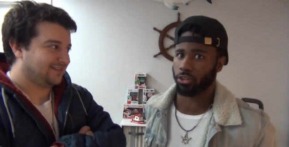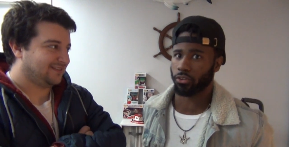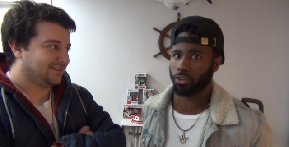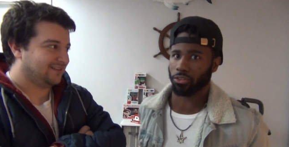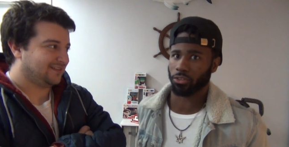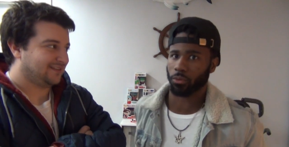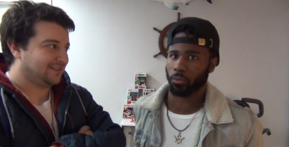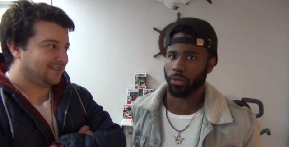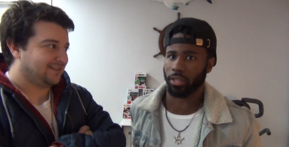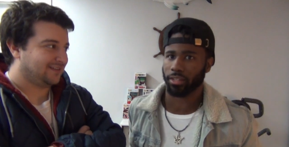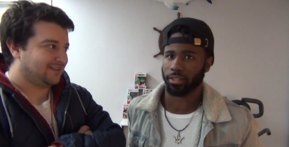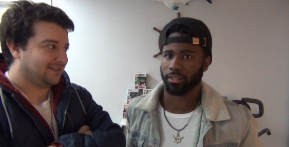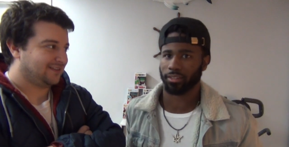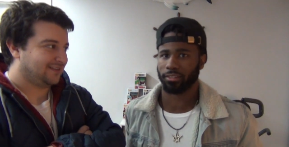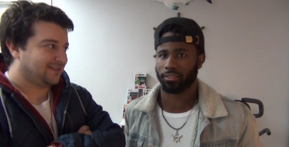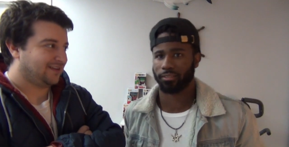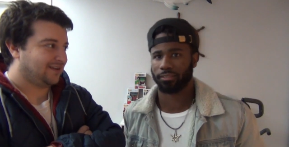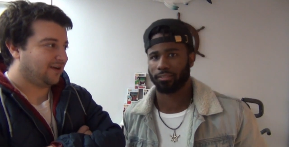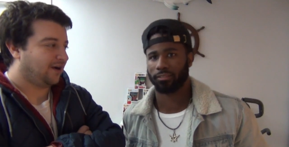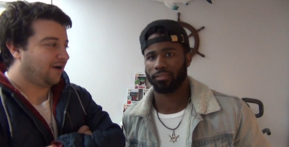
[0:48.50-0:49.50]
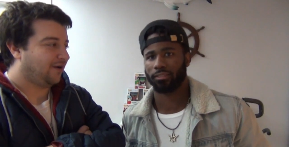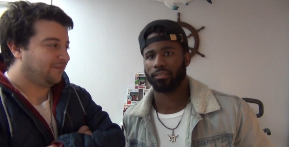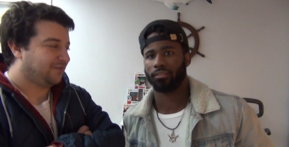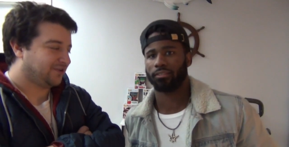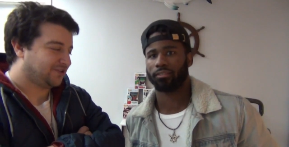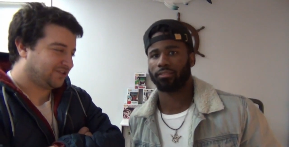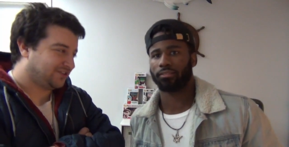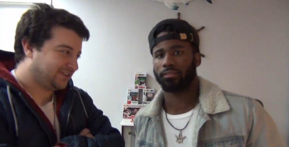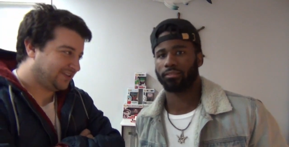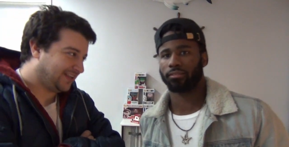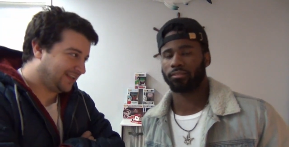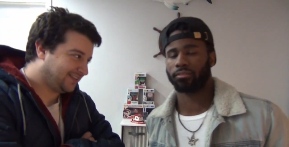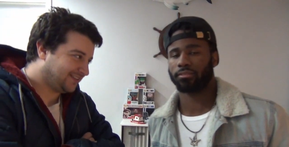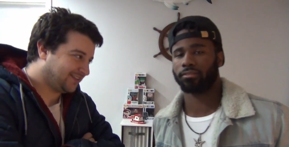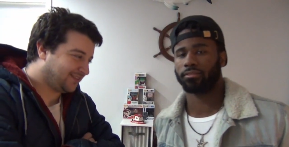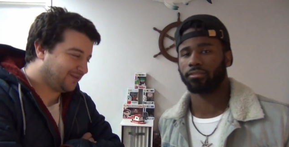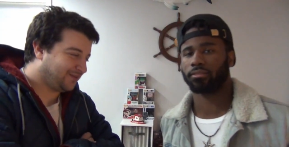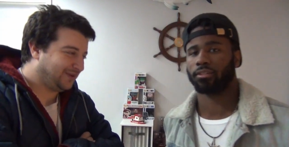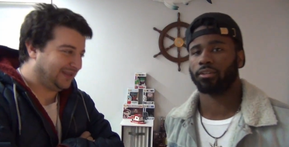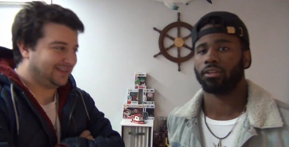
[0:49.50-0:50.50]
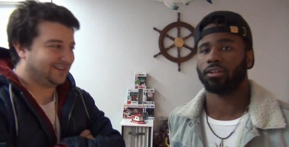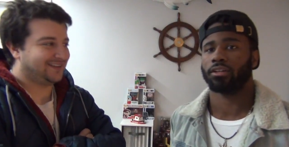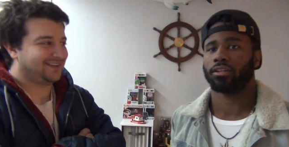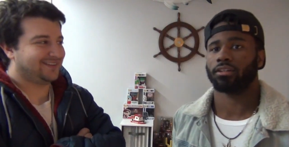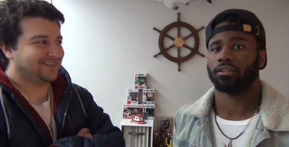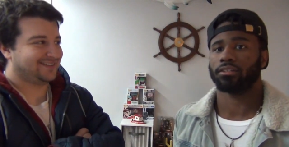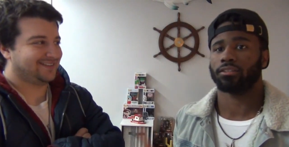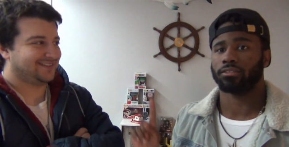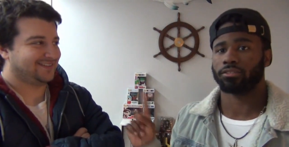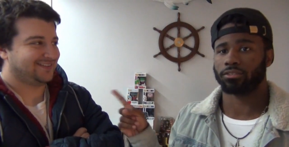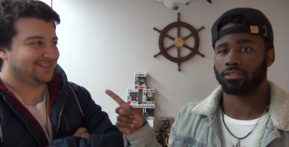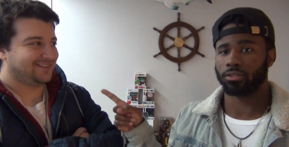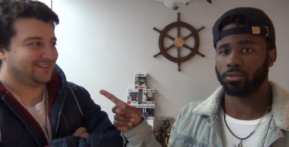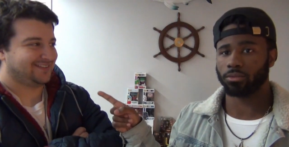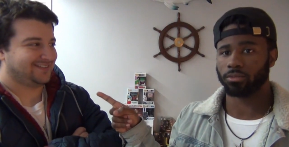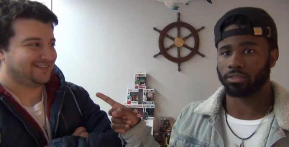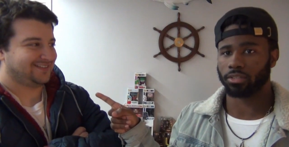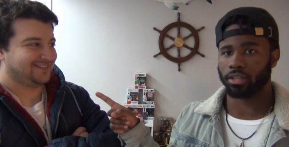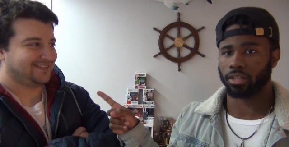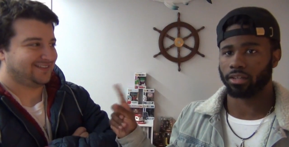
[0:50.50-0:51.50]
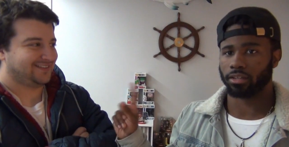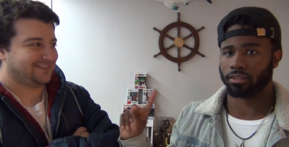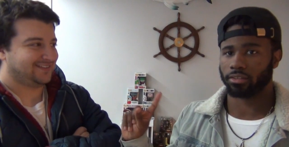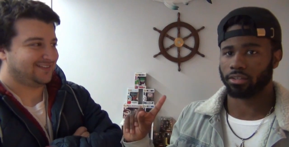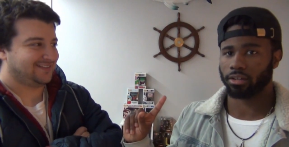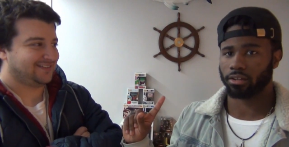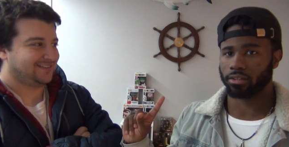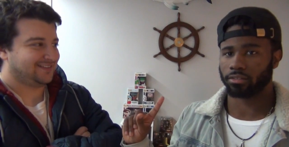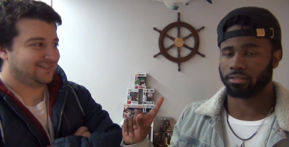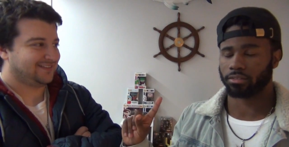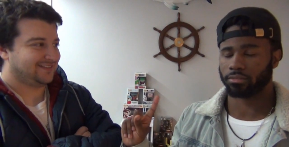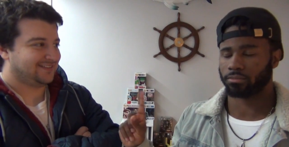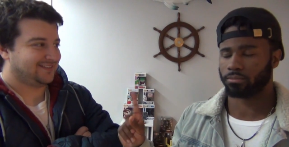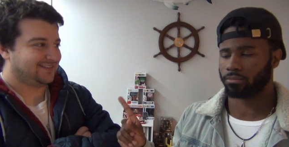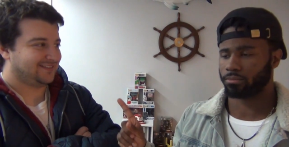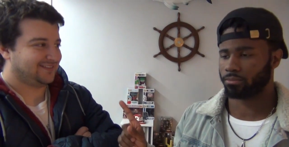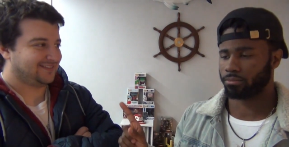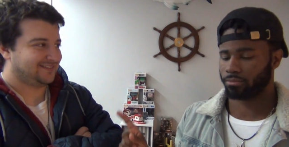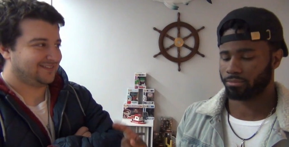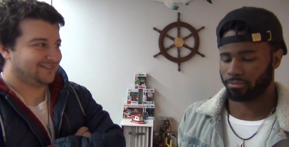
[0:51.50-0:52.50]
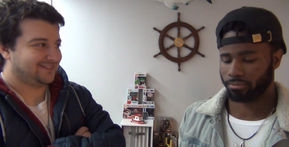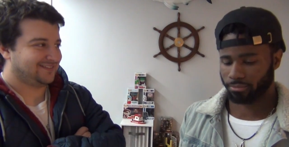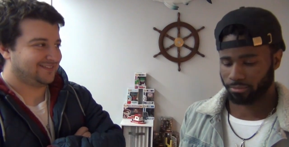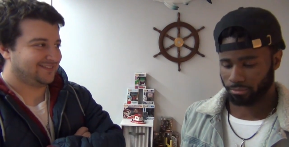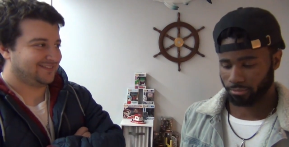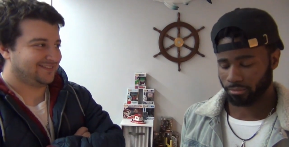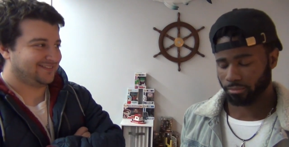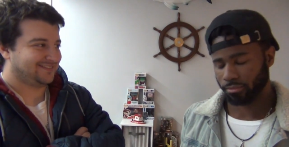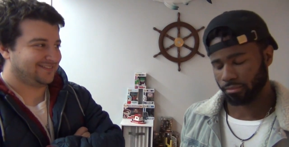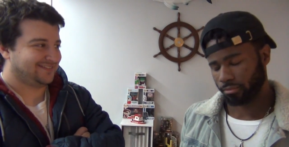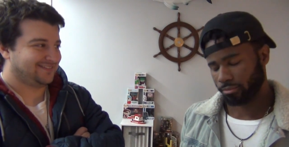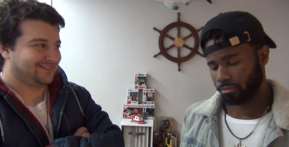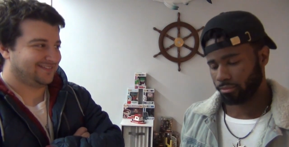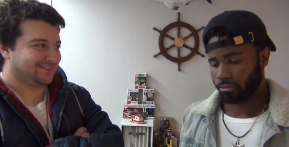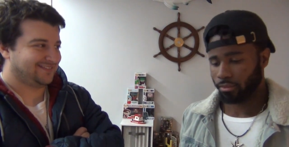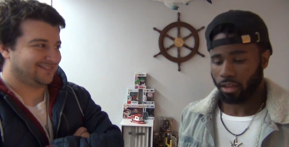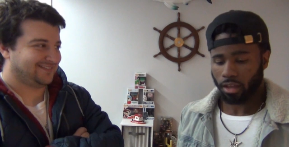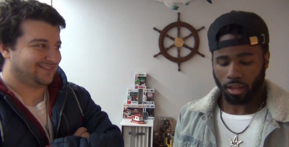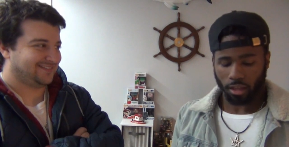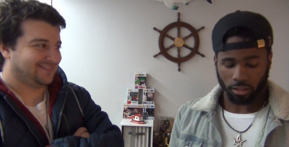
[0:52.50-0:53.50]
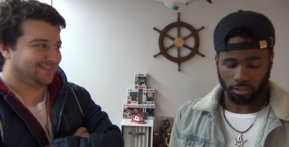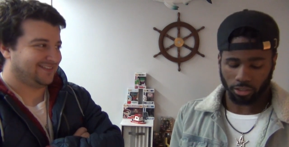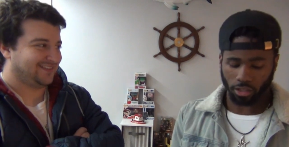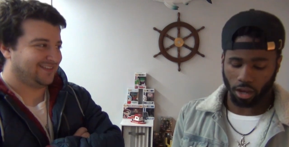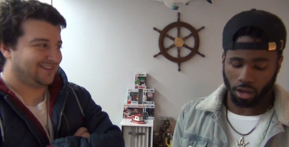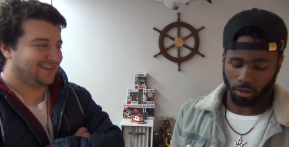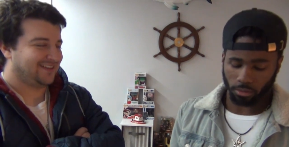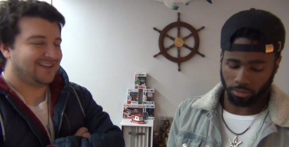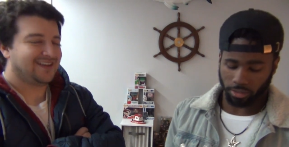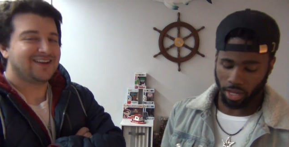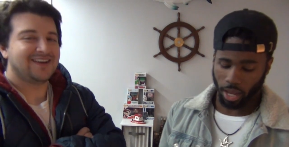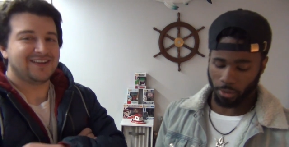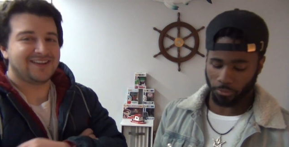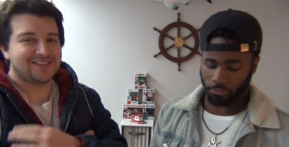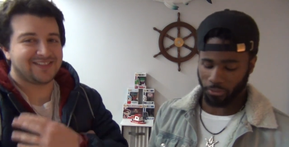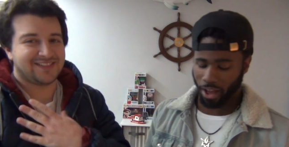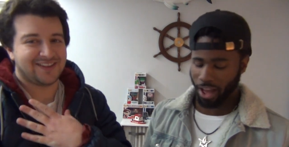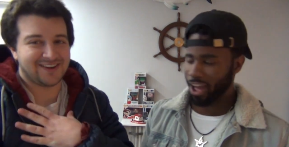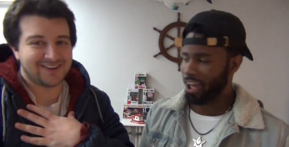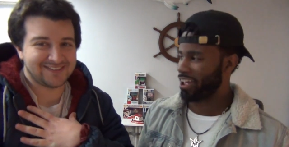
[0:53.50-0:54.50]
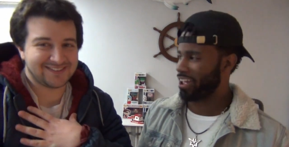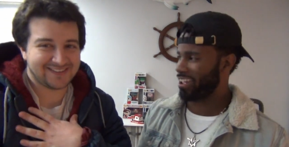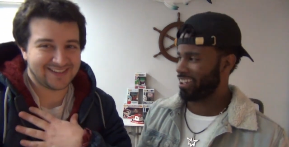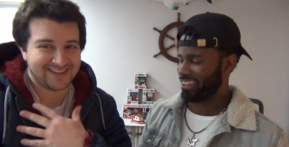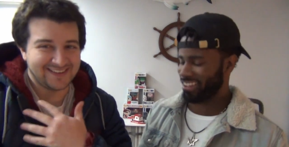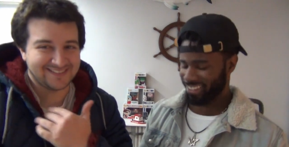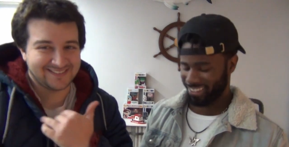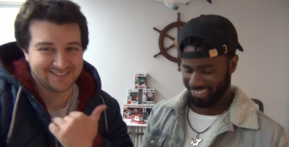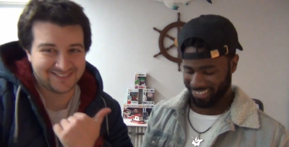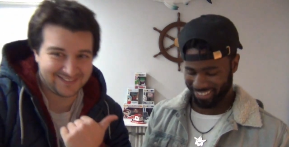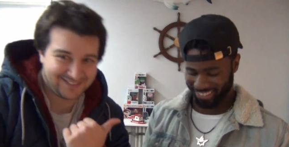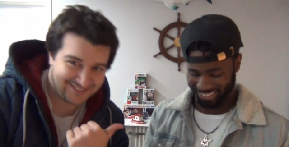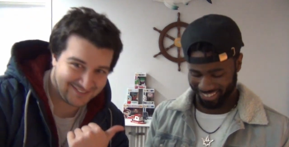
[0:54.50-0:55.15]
Speaker 1: during the week.
Speaker 2: On which days of the week?
Speaker 1: Tuesday, Thursday. So, top five. Thursdays and